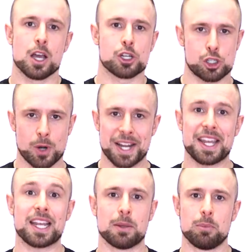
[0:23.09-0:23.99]

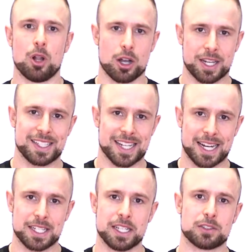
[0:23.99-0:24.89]
striking and blocking
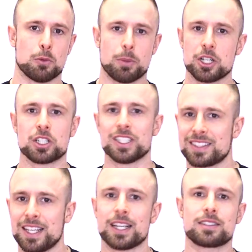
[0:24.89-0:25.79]
techniques, so punches,
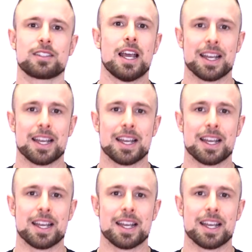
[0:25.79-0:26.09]
kicks,